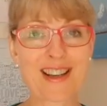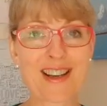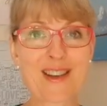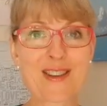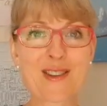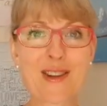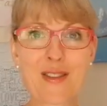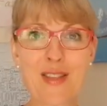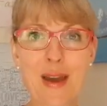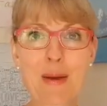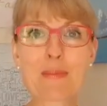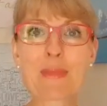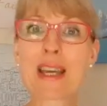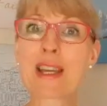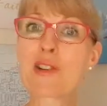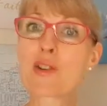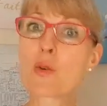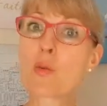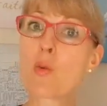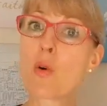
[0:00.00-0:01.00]
So that
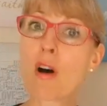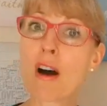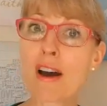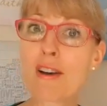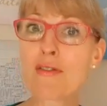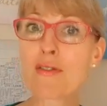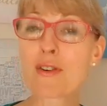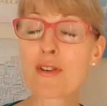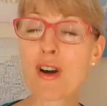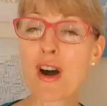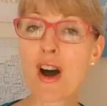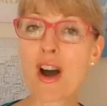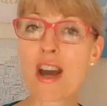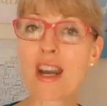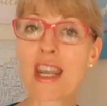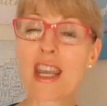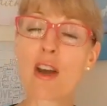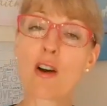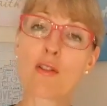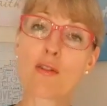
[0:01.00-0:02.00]
means a wide
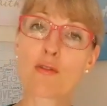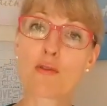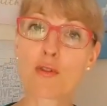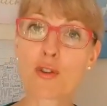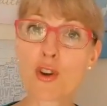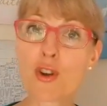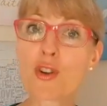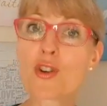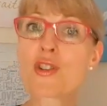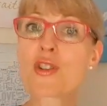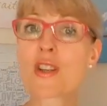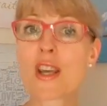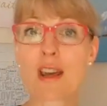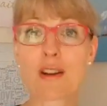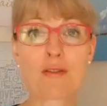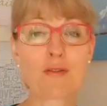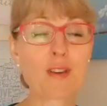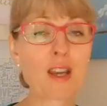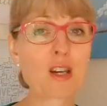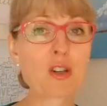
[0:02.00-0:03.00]
variety of fruits
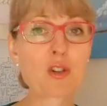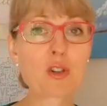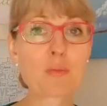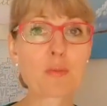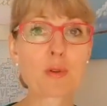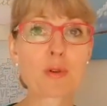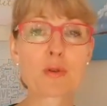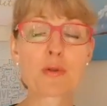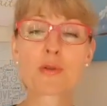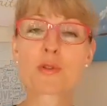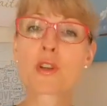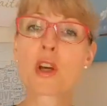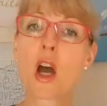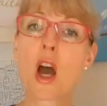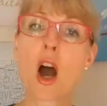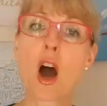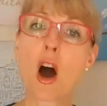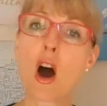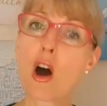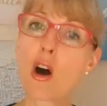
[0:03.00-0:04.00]
and vegetables,
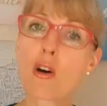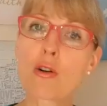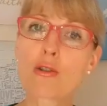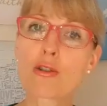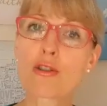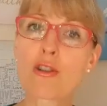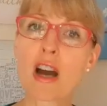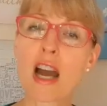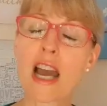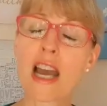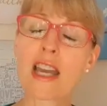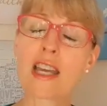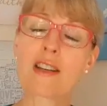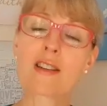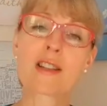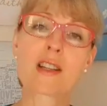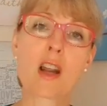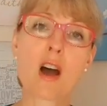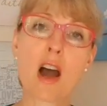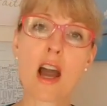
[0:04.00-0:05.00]
whole
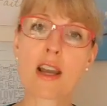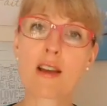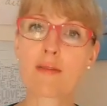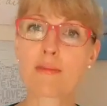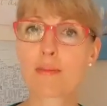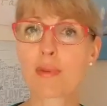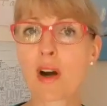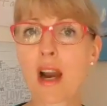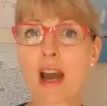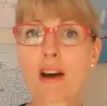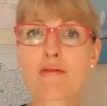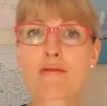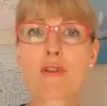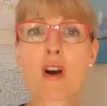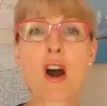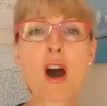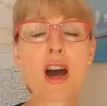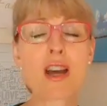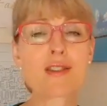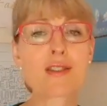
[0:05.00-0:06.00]
grains like brown
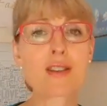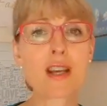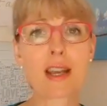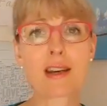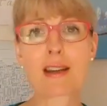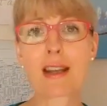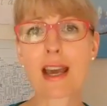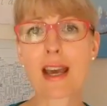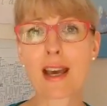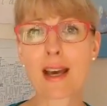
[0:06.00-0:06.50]
rice and